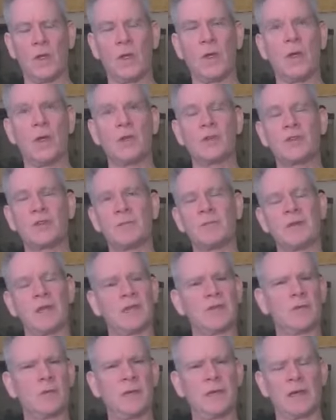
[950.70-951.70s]

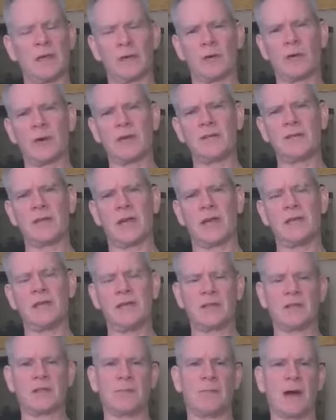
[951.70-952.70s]
Sometimes we get crazy
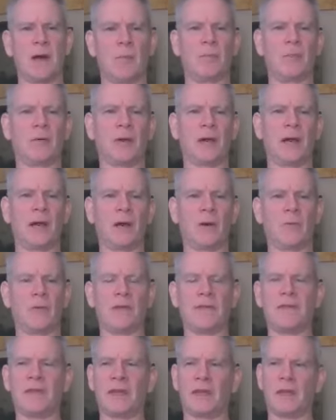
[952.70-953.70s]
ideas about prayer and we
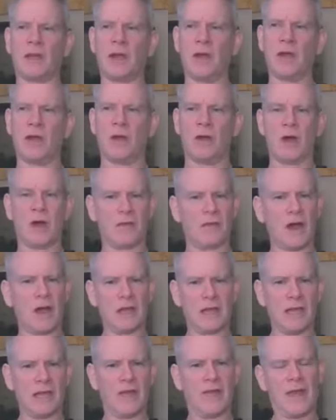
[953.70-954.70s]
think,
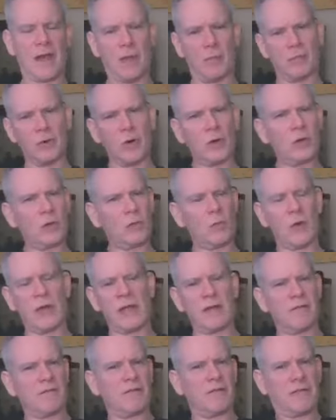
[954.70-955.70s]
again, that broken way
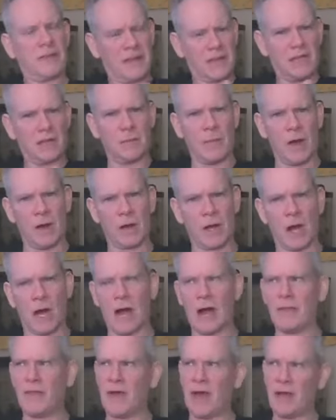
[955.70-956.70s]
of thinking about
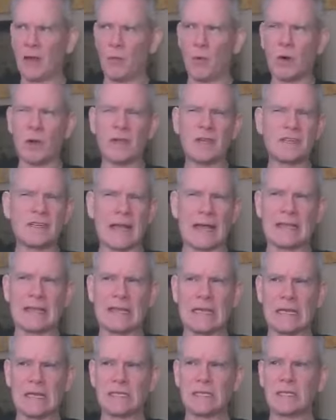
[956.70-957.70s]
God, that, well, he's like
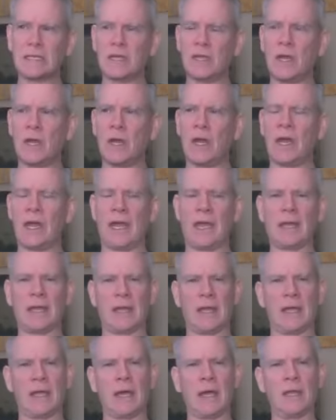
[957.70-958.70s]
this.
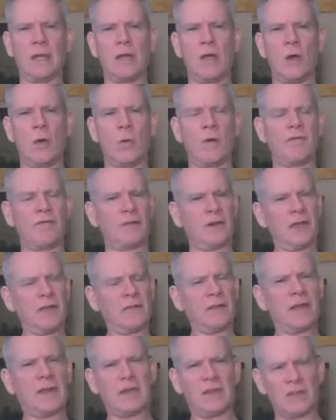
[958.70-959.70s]
And we forget
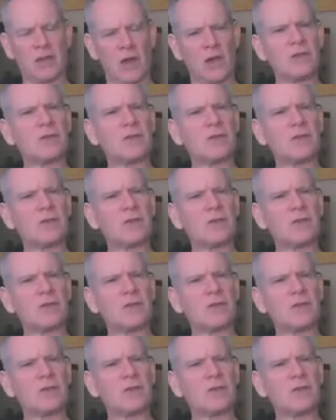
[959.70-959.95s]
that he's also